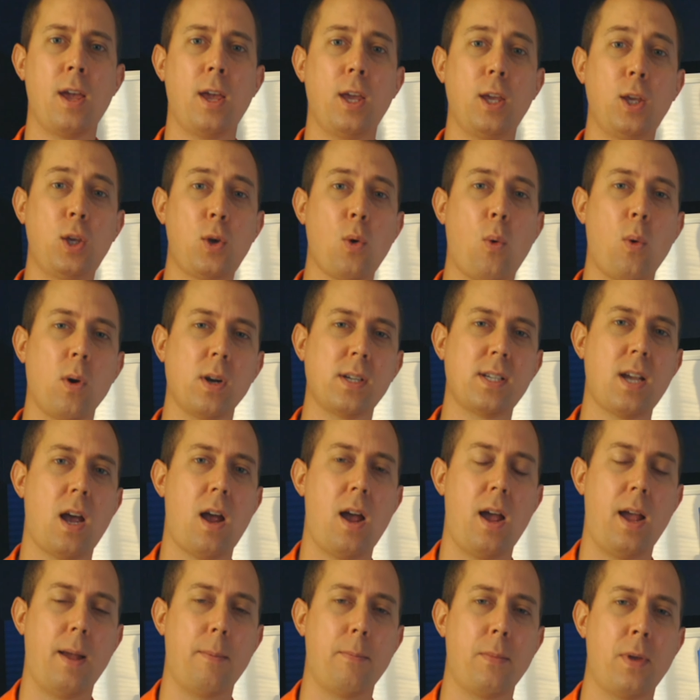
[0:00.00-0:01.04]
your
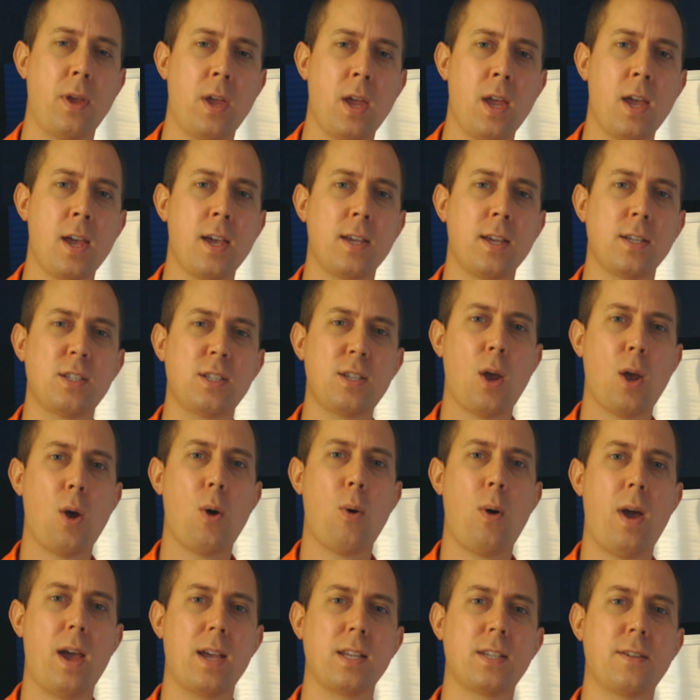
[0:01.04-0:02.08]
time.
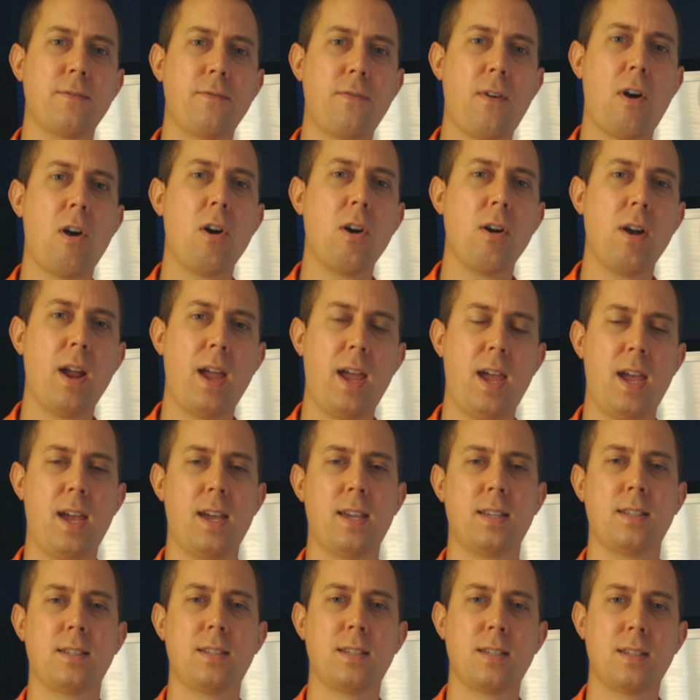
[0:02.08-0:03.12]
So as far
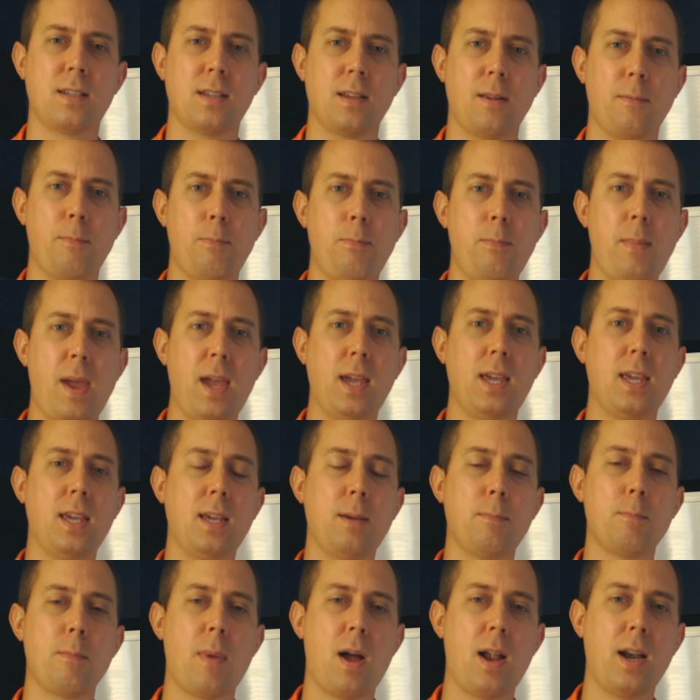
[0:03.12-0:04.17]
as
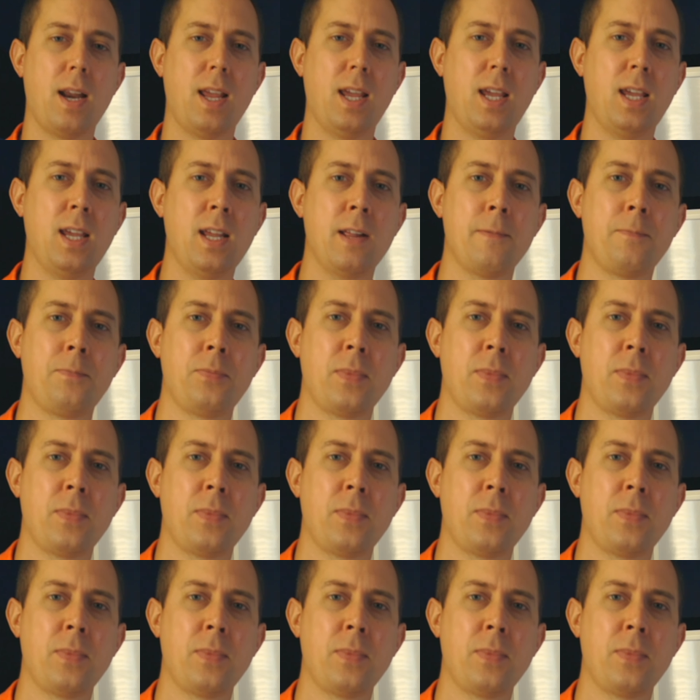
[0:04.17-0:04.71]
making money,